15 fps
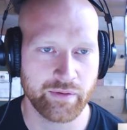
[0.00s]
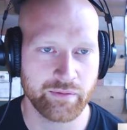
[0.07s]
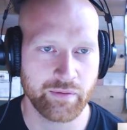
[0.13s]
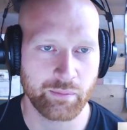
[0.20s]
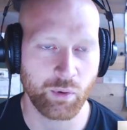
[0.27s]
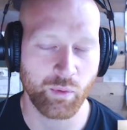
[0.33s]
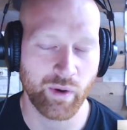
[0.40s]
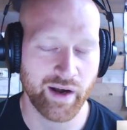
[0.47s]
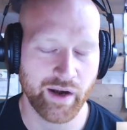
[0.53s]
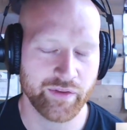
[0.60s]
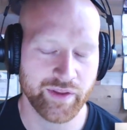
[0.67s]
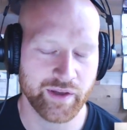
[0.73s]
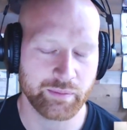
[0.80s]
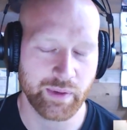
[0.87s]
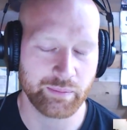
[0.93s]
Number one, I don't
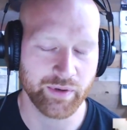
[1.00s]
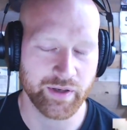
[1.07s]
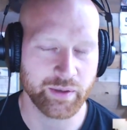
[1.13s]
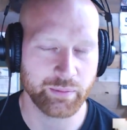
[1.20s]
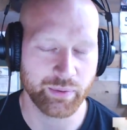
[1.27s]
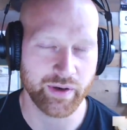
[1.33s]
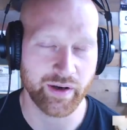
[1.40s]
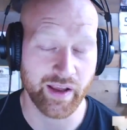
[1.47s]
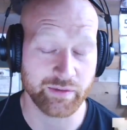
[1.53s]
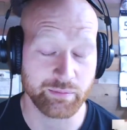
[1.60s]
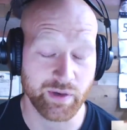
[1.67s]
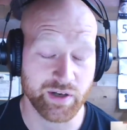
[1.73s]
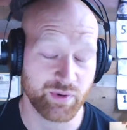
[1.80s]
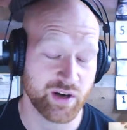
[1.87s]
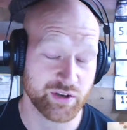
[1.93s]
think people need to put as
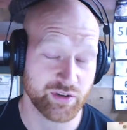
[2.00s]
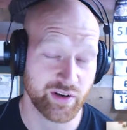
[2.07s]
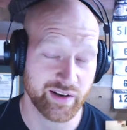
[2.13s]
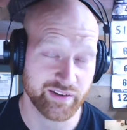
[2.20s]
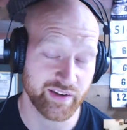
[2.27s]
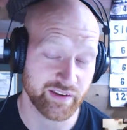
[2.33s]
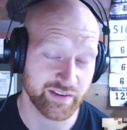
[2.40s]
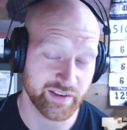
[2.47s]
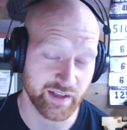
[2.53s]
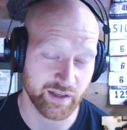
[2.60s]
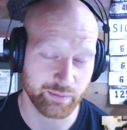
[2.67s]
much pressure on as they think.